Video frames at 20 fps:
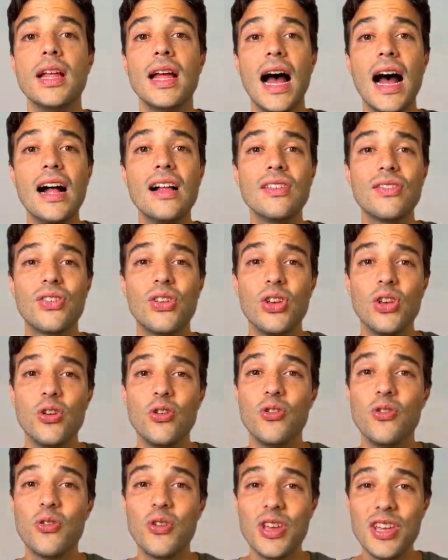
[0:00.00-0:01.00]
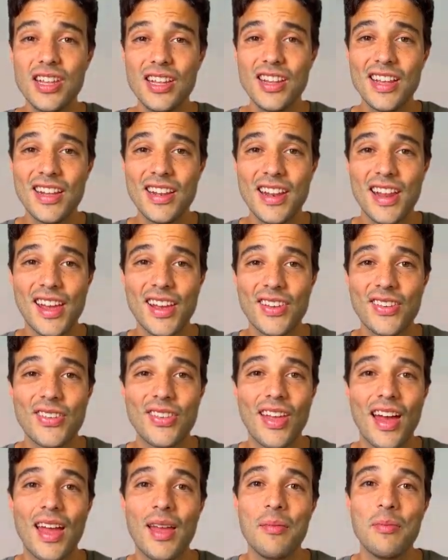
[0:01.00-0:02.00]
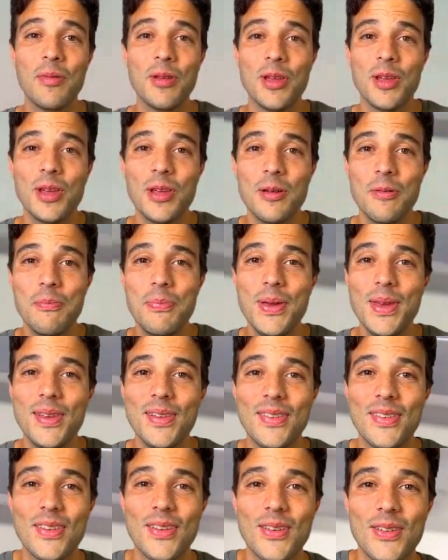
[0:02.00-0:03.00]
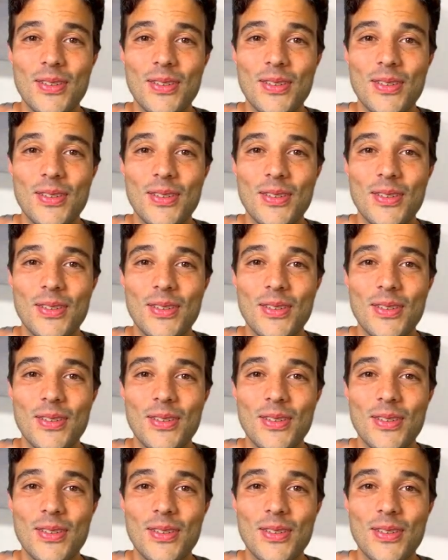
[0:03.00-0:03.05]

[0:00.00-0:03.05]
I'll see you in the next time. Peace.